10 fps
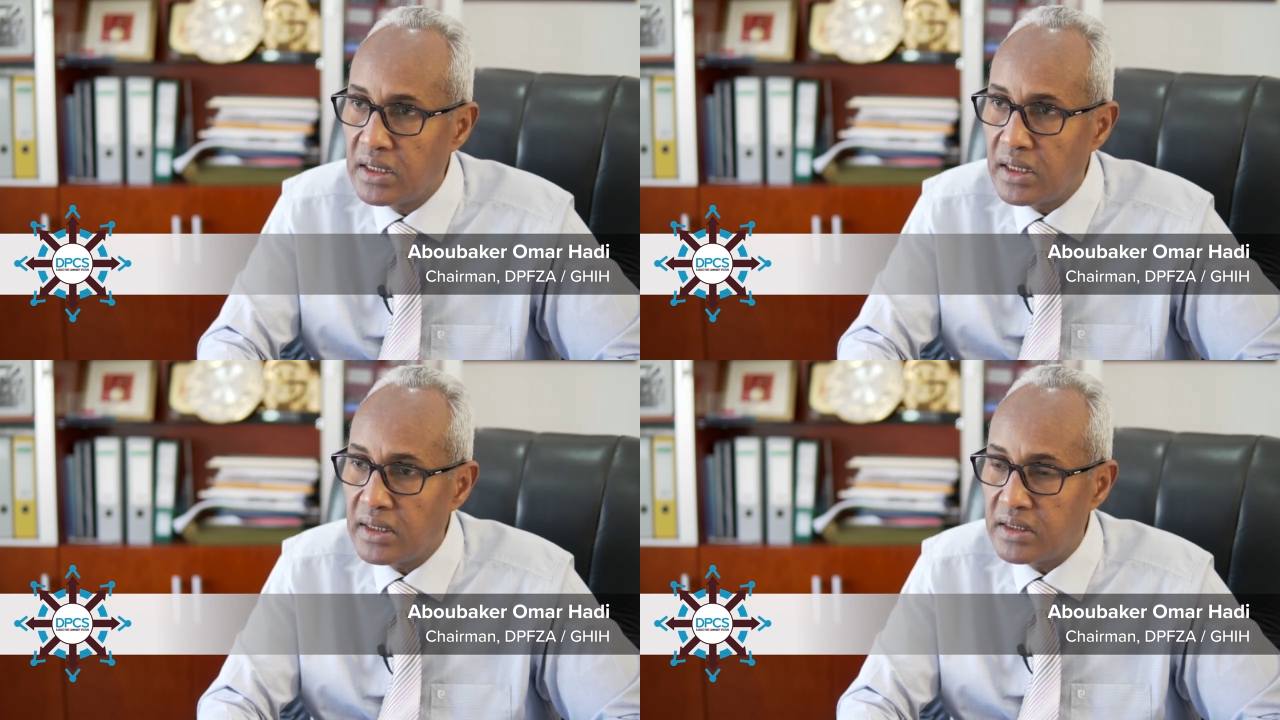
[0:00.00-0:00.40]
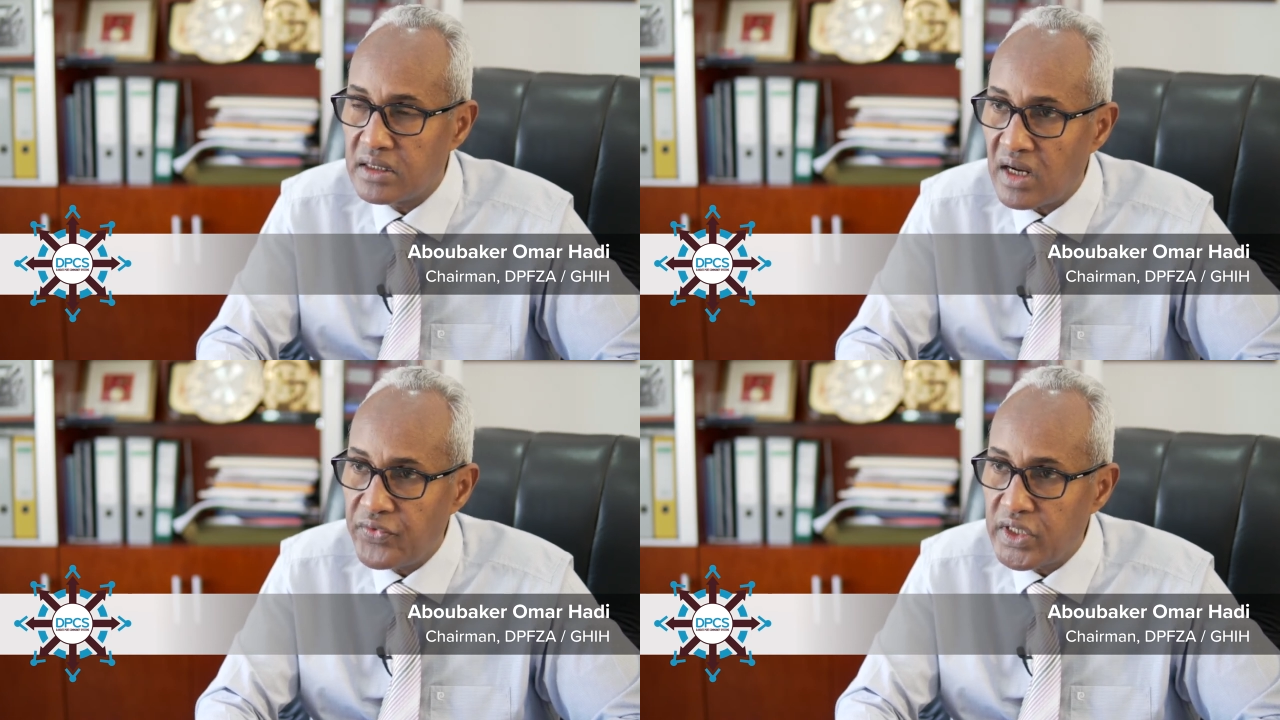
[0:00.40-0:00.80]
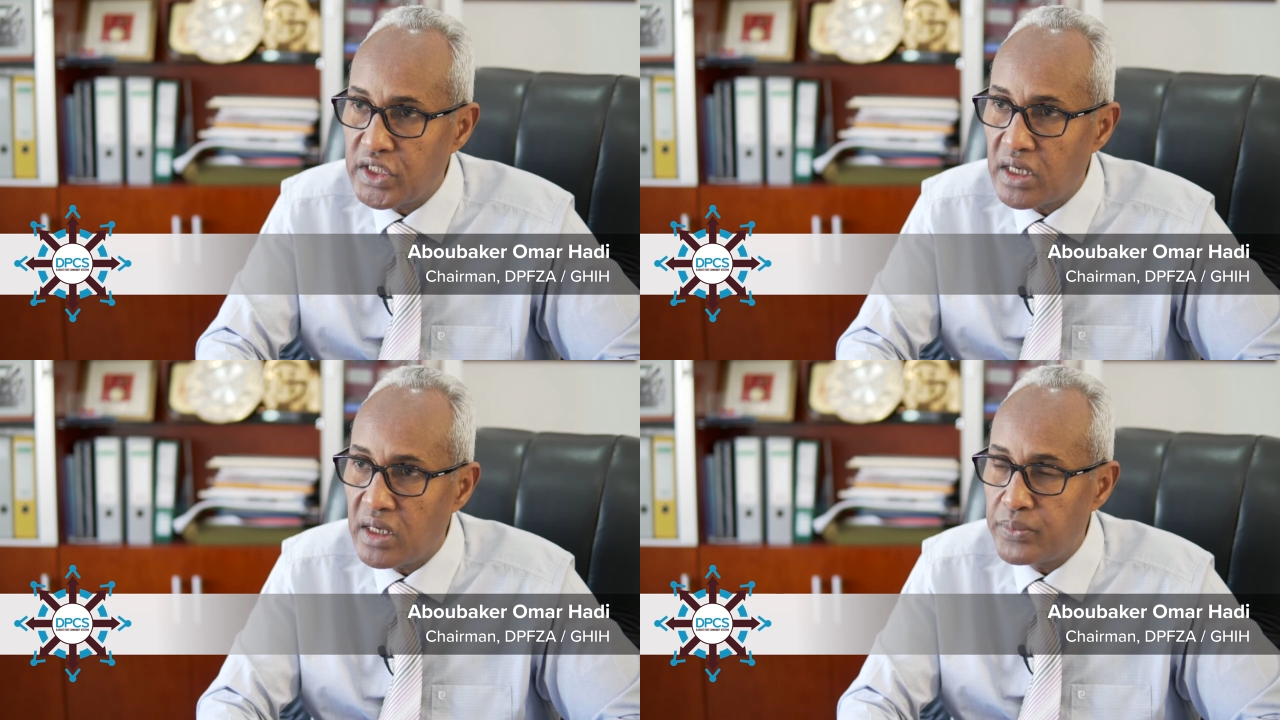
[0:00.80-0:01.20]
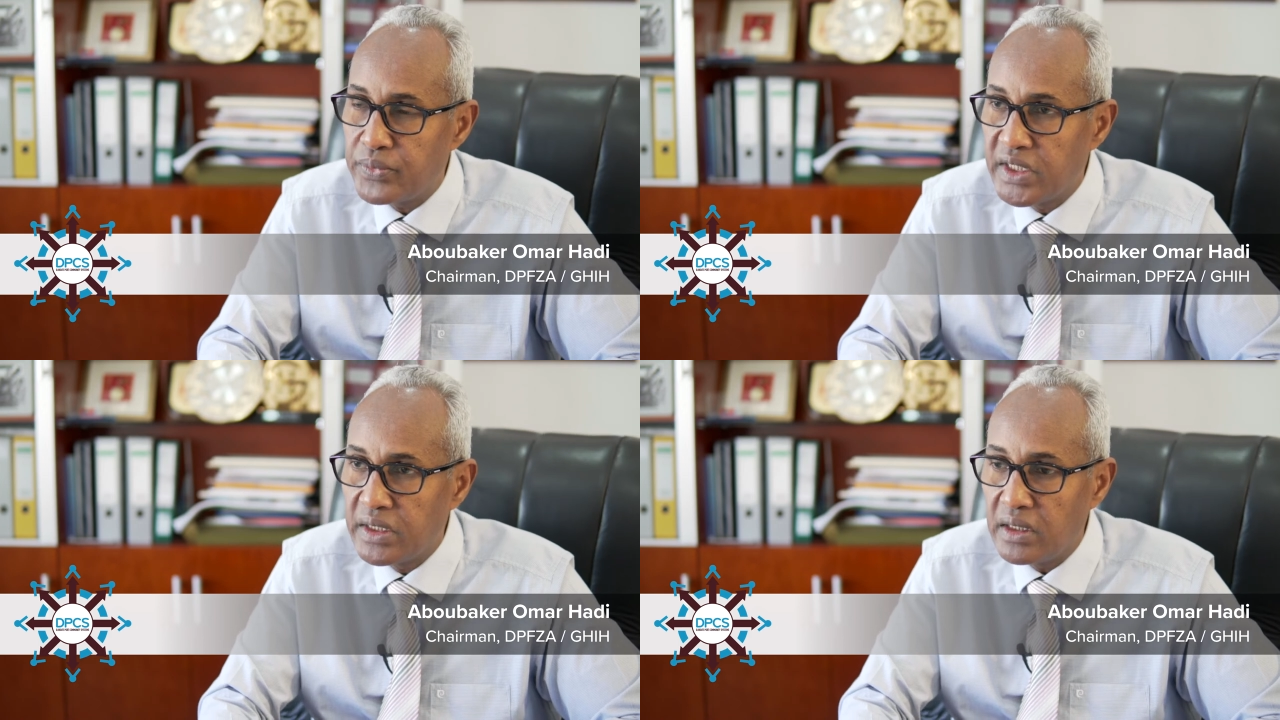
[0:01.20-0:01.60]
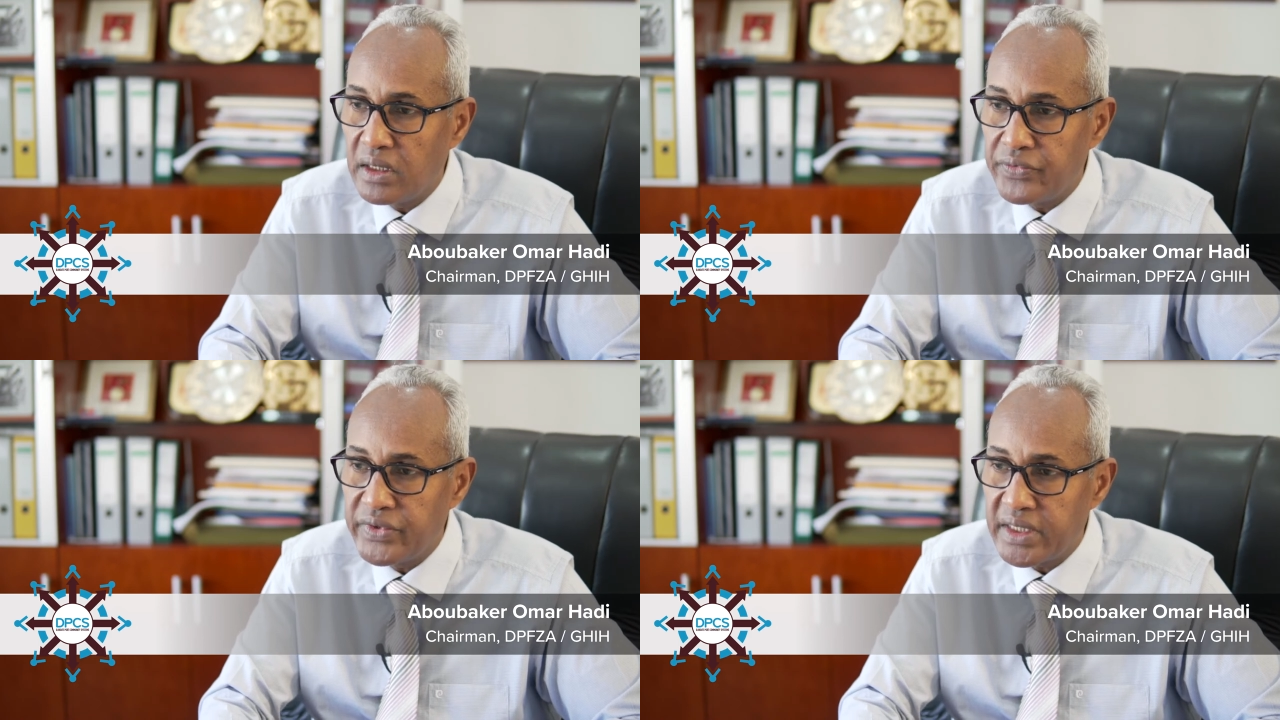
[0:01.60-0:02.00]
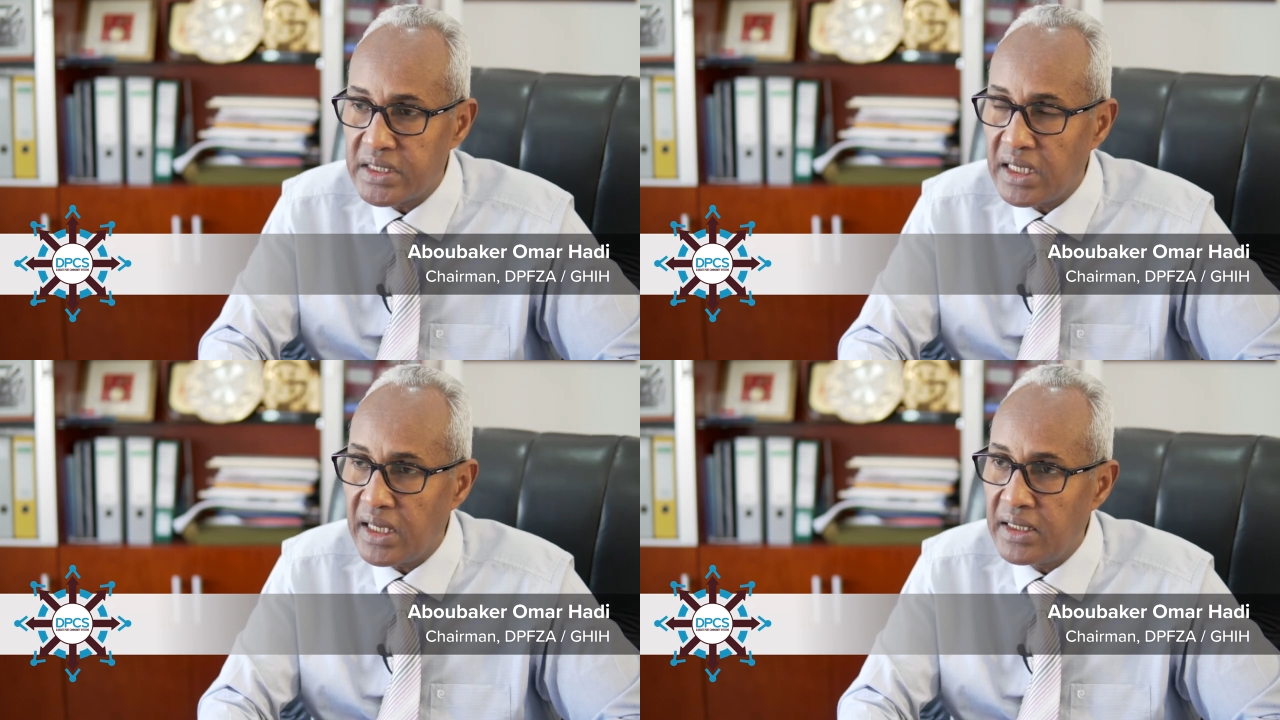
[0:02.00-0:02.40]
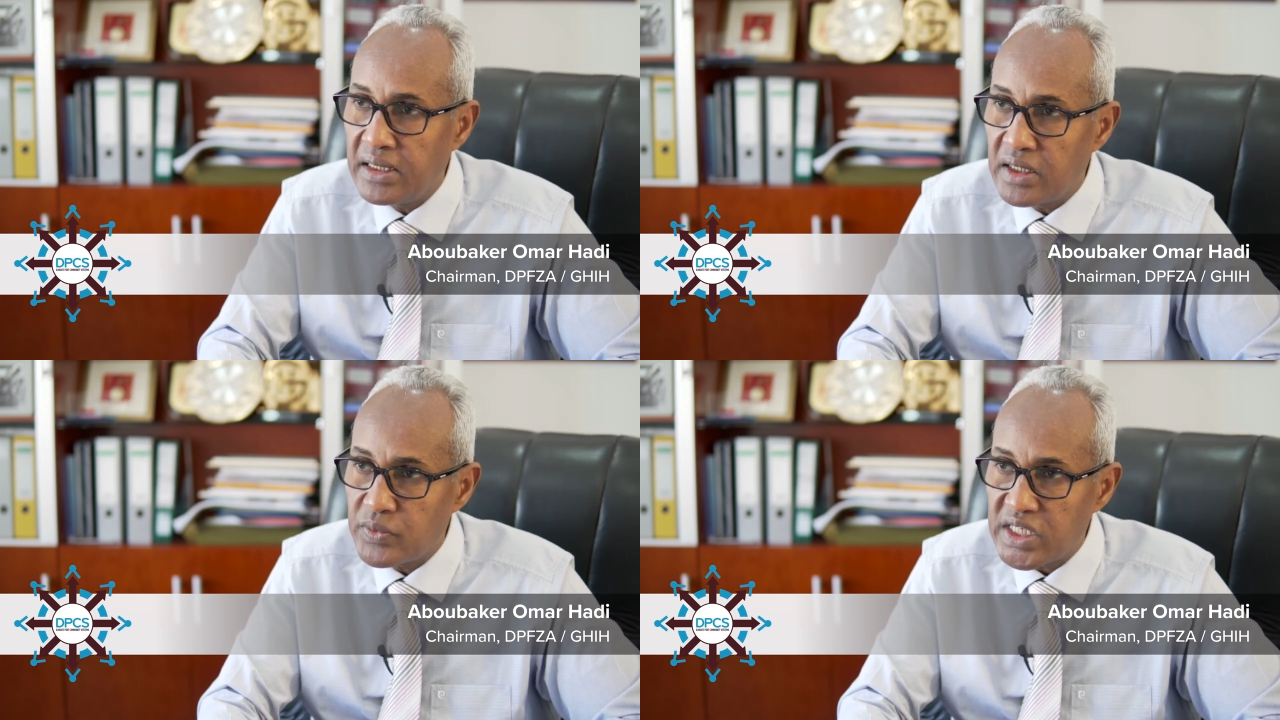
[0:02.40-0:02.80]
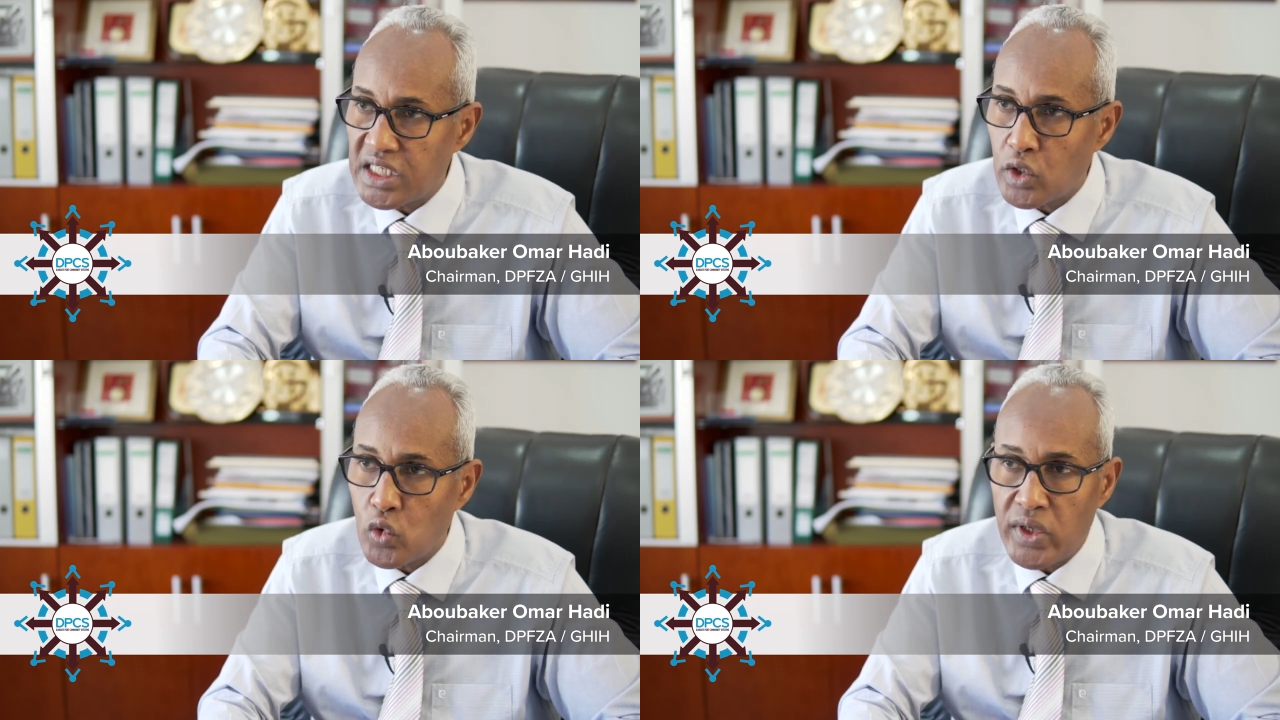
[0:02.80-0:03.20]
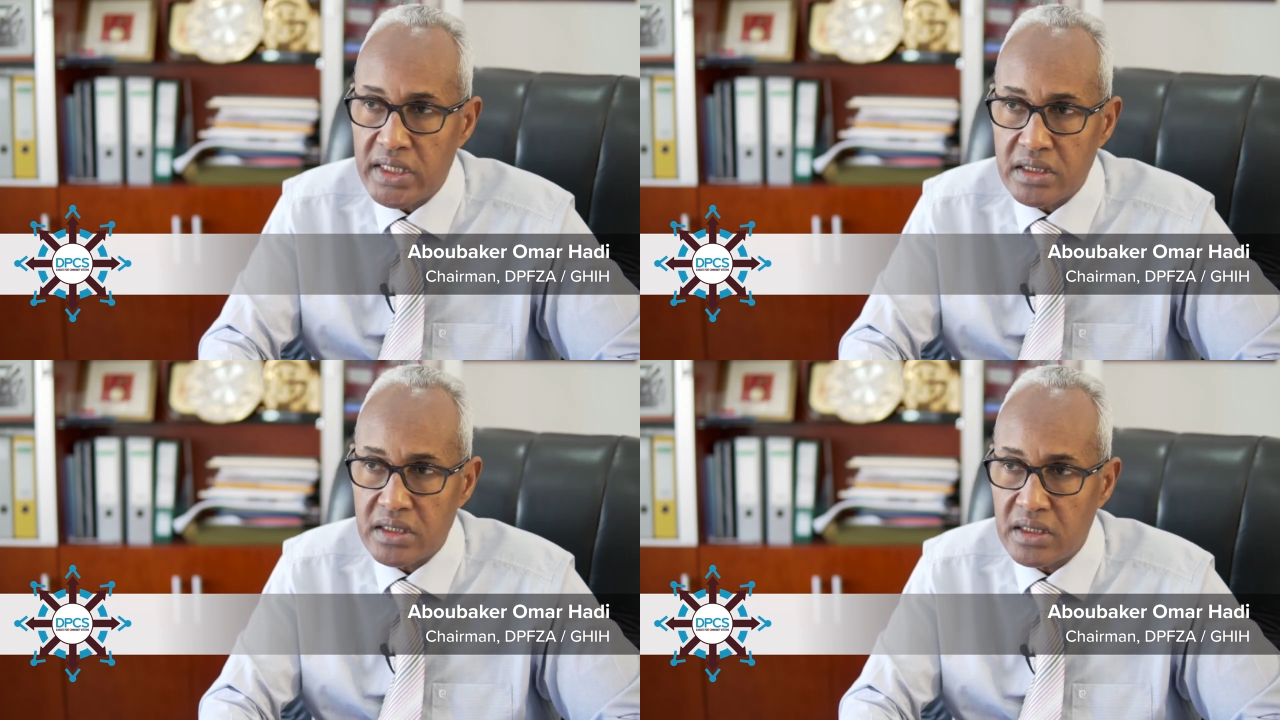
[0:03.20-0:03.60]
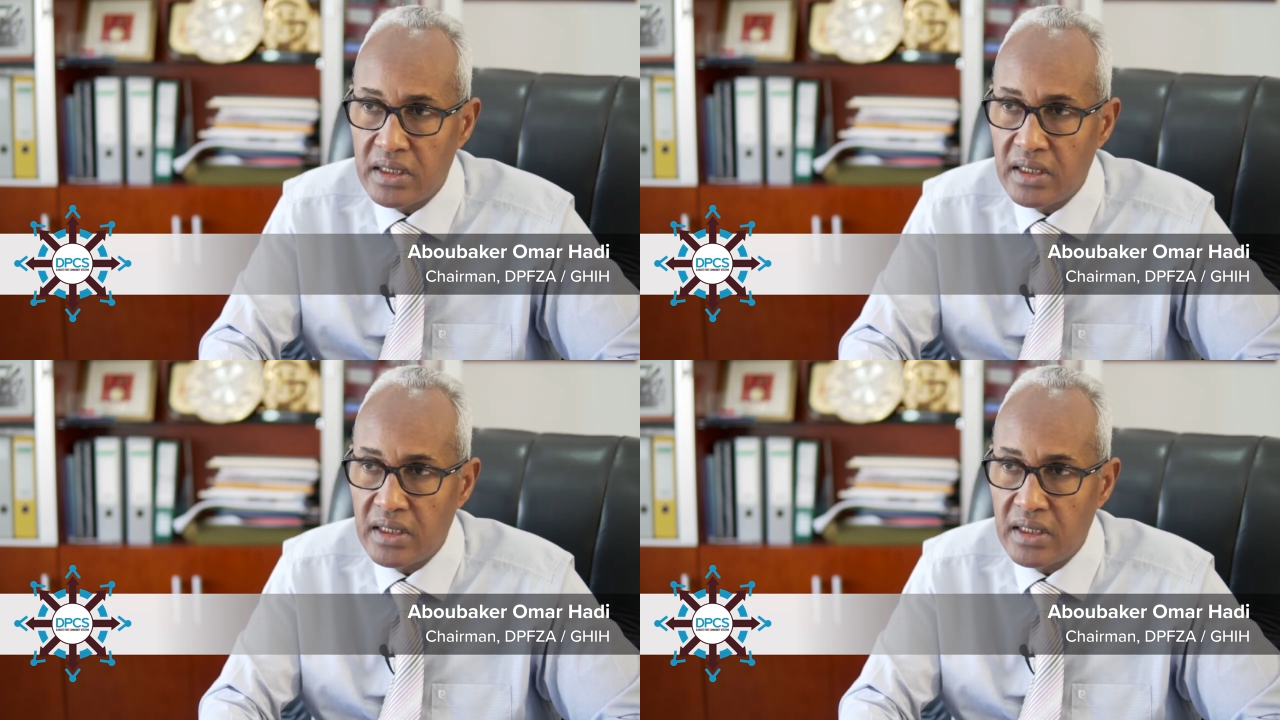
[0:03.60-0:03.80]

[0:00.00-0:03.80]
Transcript: uh, the traffic jam. If there is uh, any special request,